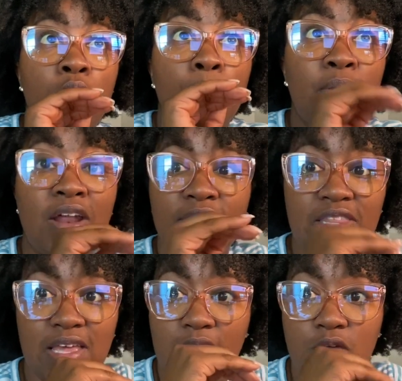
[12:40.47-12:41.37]
put
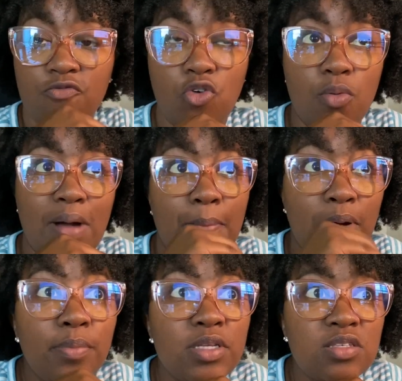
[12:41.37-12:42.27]
everything in for my
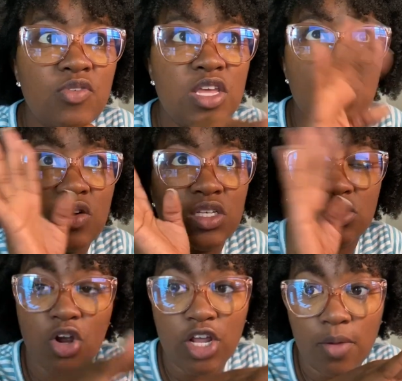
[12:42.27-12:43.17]
Publix video because it's
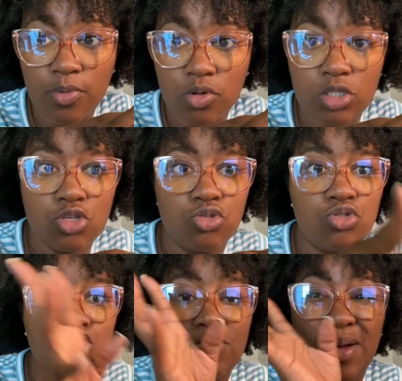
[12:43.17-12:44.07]
already uploaded to
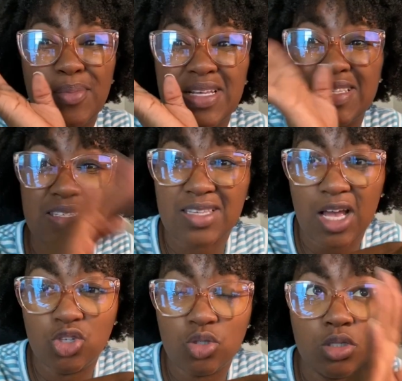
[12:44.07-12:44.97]
YouTube and I'm going to
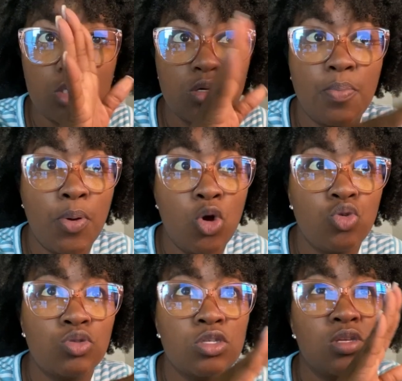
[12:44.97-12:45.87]
schedule it to
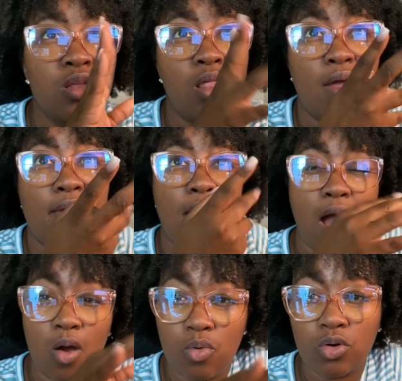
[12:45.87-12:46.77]
post in like an
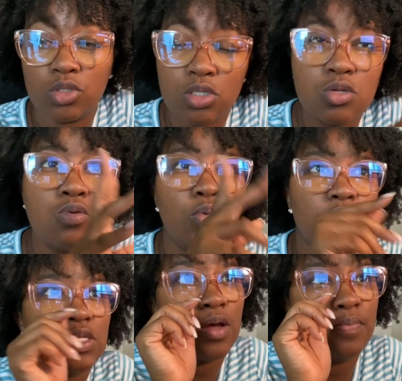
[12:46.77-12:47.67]
hour or two
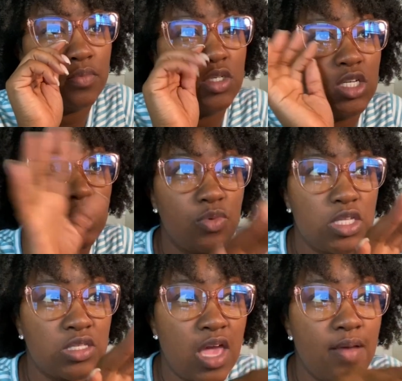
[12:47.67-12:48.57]
once I'm done with
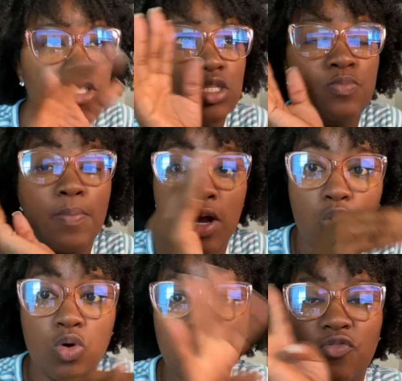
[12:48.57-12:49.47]
these captions. But my
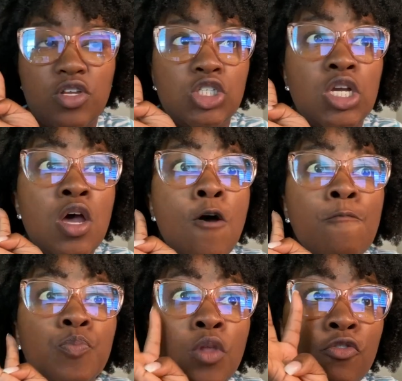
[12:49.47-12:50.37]
goal is to finish
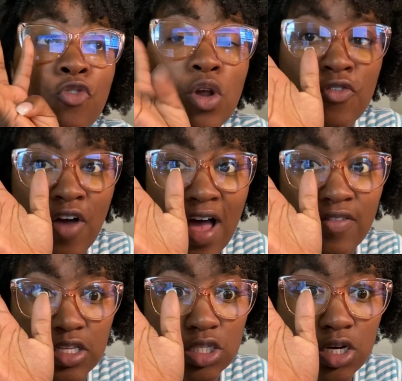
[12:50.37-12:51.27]
four to five
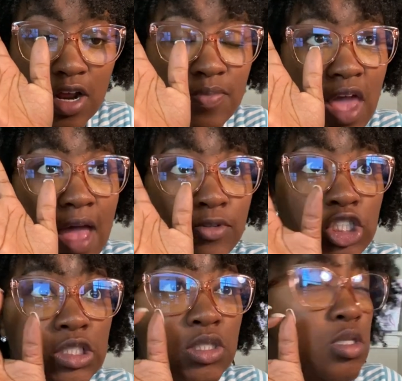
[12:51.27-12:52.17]
Instagram
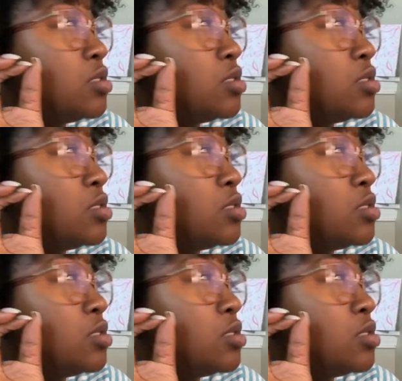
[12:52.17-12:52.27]
captions,